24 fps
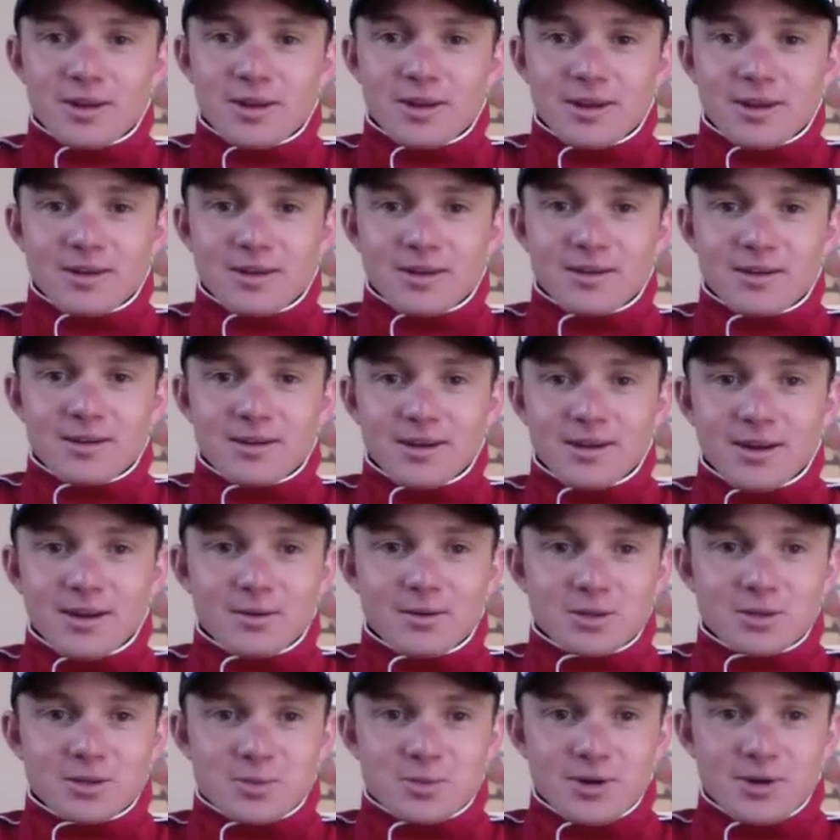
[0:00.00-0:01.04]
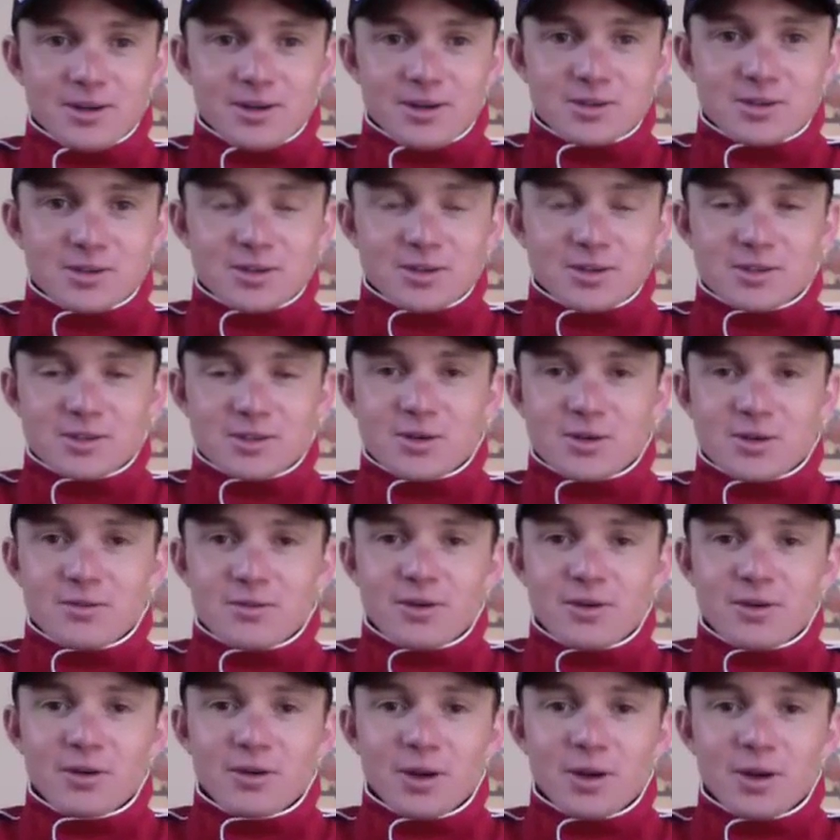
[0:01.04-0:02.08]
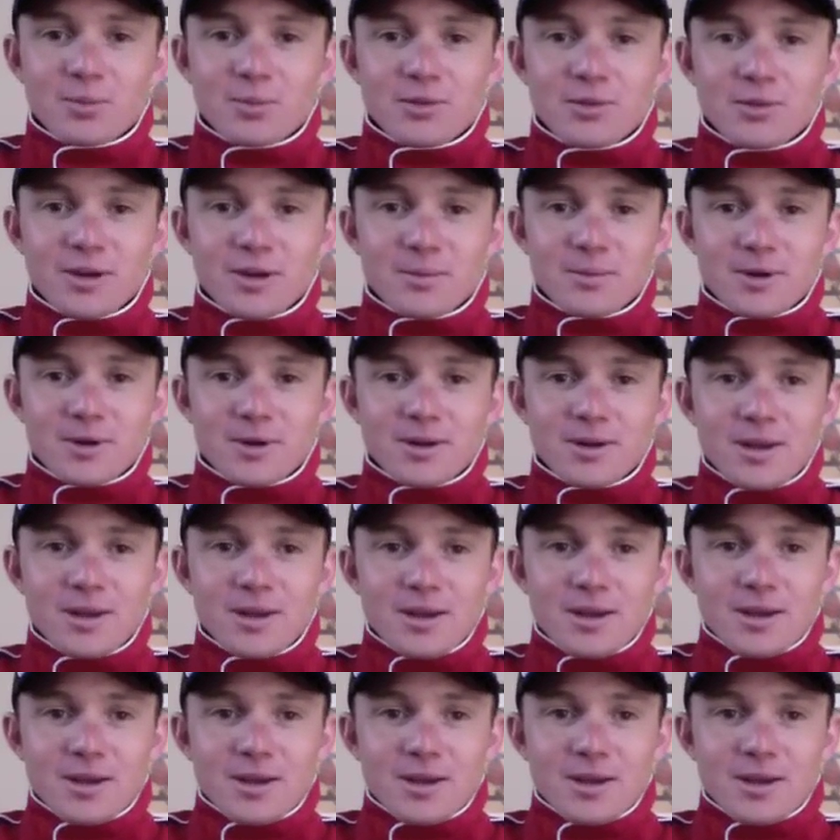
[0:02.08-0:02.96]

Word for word: and uh, I was pretty interested, so I followed up with them and